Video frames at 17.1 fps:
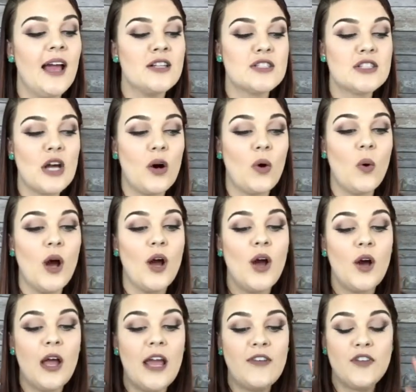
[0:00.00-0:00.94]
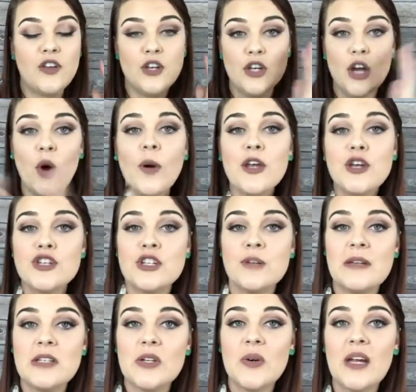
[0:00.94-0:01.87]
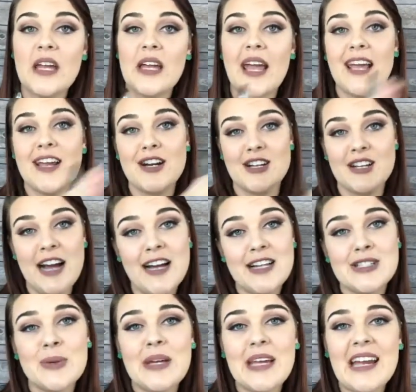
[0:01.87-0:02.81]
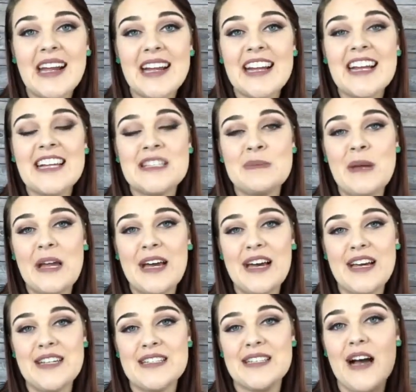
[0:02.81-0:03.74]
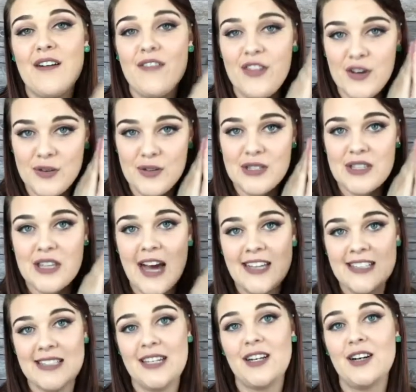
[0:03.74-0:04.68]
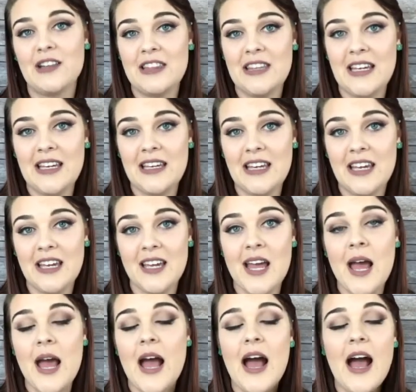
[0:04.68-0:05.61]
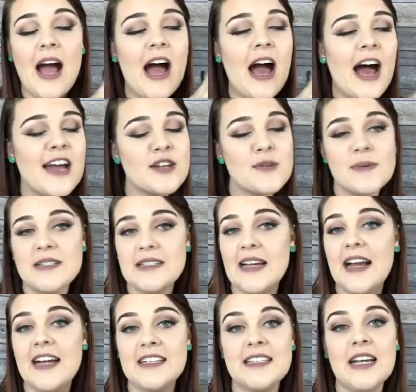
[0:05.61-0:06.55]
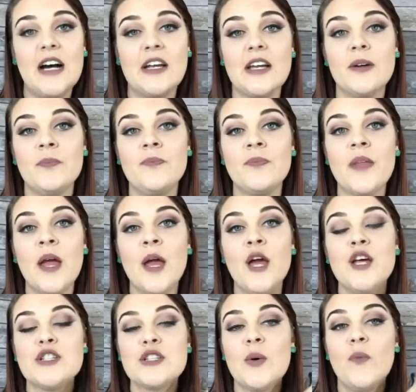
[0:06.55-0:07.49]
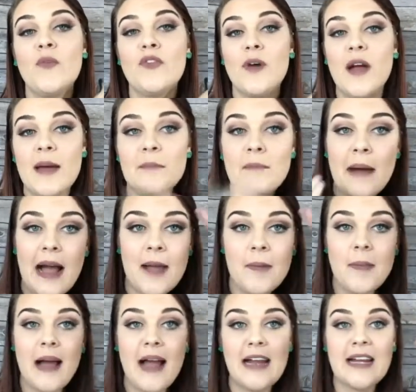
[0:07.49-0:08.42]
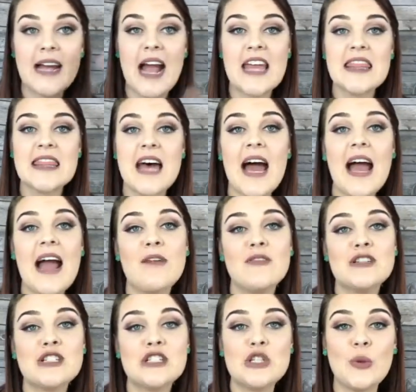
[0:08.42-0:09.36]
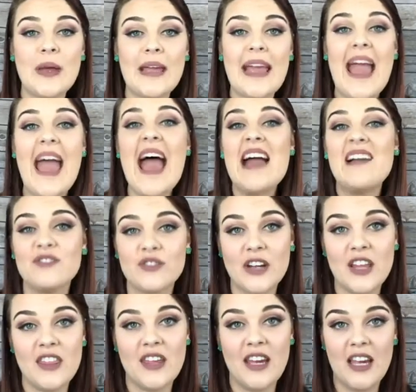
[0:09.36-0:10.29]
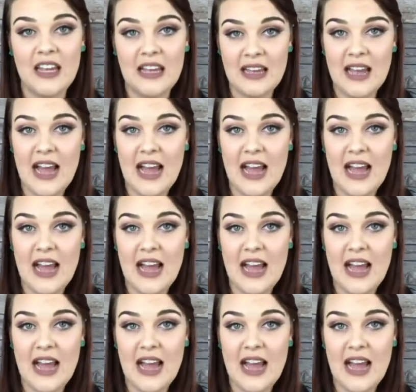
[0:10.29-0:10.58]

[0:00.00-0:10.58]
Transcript: So if you know what you should be doing and you're not doing it, it's because of those thoughts that you're thinking. 100%, I tell you. So in my mind, I thought I was doing everything.